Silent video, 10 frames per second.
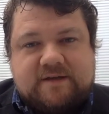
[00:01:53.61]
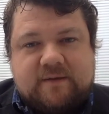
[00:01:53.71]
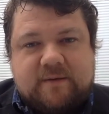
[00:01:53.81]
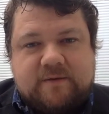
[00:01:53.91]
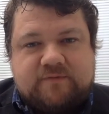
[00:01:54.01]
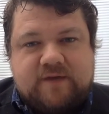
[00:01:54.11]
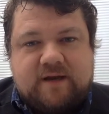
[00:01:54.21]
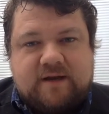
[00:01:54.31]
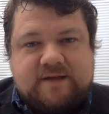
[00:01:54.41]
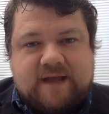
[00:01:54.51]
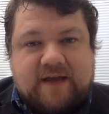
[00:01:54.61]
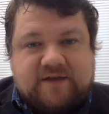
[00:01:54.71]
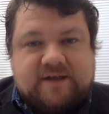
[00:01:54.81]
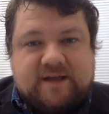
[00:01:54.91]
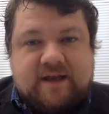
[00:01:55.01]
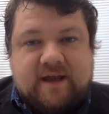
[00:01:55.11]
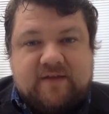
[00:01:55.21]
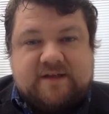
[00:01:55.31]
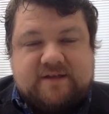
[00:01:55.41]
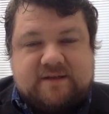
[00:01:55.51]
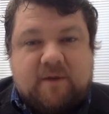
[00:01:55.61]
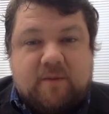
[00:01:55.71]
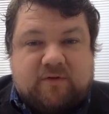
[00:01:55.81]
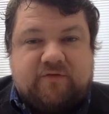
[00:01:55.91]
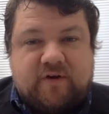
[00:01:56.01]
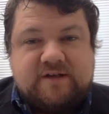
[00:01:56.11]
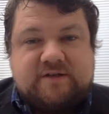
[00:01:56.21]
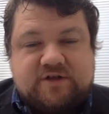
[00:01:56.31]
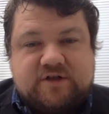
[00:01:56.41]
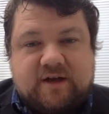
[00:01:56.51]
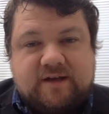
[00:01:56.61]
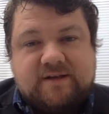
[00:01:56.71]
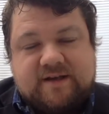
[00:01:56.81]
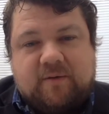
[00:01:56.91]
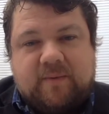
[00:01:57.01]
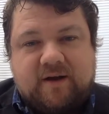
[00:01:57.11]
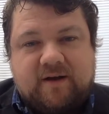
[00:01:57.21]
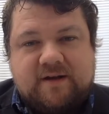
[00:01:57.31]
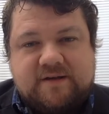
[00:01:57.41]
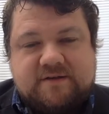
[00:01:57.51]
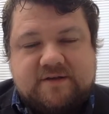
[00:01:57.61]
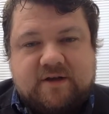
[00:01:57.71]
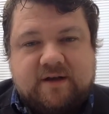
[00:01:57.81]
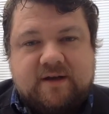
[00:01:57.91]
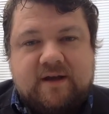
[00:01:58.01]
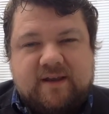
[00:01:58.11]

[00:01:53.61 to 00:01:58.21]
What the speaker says: So it was realizing actually this is the moment for us to shine and to help our clients to shine.